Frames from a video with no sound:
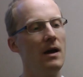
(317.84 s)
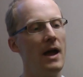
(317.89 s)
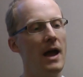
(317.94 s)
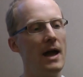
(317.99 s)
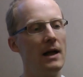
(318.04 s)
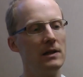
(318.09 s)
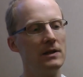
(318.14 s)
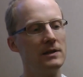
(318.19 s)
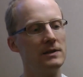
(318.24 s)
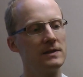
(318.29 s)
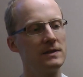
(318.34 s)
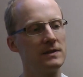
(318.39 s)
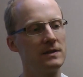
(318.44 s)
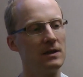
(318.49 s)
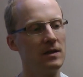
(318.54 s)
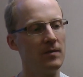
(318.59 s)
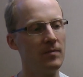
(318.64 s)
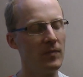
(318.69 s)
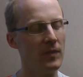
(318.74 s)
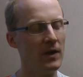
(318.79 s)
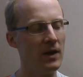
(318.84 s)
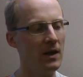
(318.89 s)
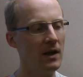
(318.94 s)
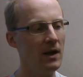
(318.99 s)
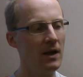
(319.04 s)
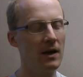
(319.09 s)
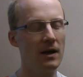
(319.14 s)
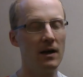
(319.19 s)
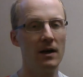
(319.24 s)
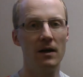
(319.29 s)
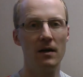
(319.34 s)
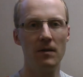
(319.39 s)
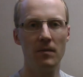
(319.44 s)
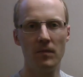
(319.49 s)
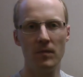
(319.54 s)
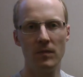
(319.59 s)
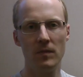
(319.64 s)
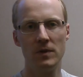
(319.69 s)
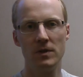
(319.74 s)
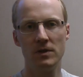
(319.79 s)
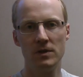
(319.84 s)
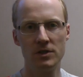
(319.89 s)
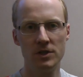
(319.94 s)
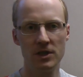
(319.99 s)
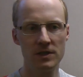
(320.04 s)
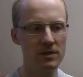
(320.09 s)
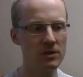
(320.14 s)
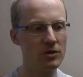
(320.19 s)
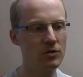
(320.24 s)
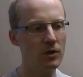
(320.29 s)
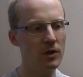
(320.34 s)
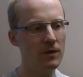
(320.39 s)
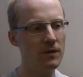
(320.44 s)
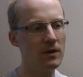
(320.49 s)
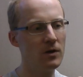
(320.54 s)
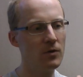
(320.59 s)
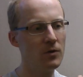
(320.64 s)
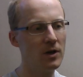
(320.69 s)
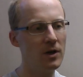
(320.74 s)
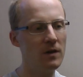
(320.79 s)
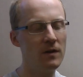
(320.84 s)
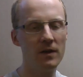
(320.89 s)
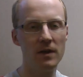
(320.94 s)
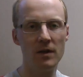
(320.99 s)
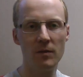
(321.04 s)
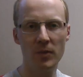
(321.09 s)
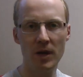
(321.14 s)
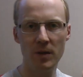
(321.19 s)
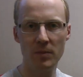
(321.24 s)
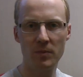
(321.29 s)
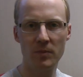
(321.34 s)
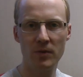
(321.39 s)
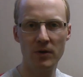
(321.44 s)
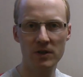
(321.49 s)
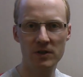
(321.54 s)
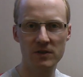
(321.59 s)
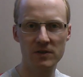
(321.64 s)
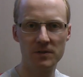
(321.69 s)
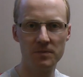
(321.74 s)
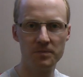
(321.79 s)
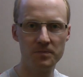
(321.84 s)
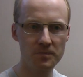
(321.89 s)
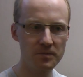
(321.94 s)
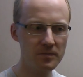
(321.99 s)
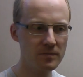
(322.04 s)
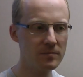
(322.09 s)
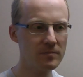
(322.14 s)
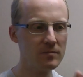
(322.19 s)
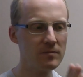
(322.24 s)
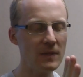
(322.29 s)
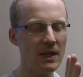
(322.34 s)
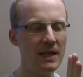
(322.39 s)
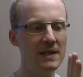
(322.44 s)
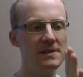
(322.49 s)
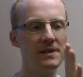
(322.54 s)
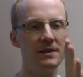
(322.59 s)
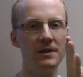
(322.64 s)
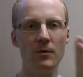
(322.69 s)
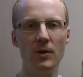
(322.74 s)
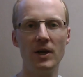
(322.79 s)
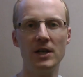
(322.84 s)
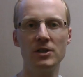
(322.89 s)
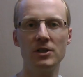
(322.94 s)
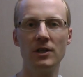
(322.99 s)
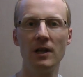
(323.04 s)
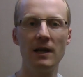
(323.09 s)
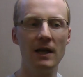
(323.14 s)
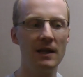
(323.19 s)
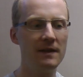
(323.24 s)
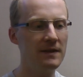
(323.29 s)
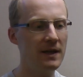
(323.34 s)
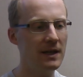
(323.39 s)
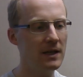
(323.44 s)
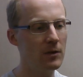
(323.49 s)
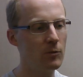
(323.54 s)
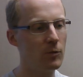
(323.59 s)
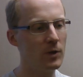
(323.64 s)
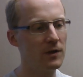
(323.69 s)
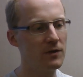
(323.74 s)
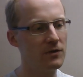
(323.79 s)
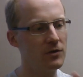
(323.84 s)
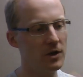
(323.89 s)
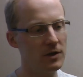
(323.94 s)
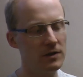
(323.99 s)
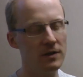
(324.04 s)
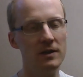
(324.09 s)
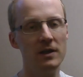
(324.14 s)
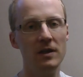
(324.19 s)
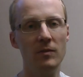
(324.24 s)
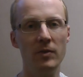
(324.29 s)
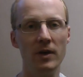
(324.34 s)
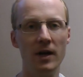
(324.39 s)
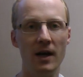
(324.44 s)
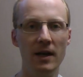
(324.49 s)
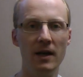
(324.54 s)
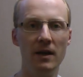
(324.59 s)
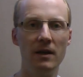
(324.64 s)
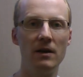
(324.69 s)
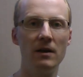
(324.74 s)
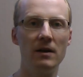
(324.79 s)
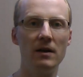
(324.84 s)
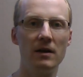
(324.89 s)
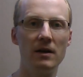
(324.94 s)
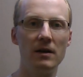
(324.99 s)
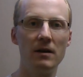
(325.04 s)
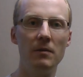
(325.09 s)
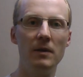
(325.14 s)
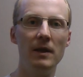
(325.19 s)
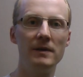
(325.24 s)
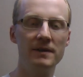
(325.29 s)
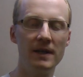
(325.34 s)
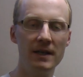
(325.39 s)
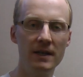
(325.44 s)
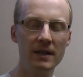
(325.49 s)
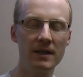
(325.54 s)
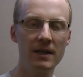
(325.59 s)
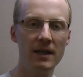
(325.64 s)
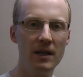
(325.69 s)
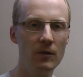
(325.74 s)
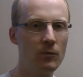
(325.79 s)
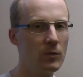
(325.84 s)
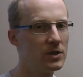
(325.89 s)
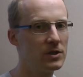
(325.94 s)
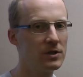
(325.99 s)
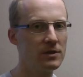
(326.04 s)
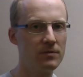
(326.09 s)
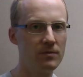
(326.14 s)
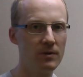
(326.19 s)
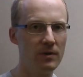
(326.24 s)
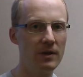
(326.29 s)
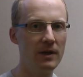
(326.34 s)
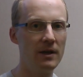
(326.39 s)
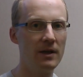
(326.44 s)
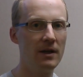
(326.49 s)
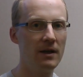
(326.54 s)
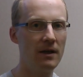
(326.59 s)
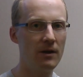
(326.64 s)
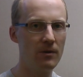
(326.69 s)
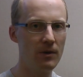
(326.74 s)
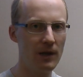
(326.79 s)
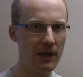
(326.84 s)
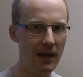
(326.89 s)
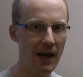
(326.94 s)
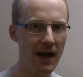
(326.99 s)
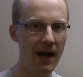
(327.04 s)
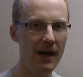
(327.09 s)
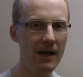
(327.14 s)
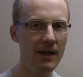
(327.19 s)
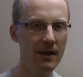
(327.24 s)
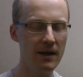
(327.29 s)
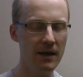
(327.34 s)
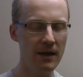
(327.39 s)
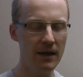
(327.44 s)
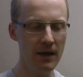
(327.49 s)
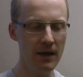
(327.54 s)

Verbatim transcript: else. Uh, just a short note on the Pepperbox. It's a directional antenna with thirteen D B I uh, antenna gain, which is really, really high.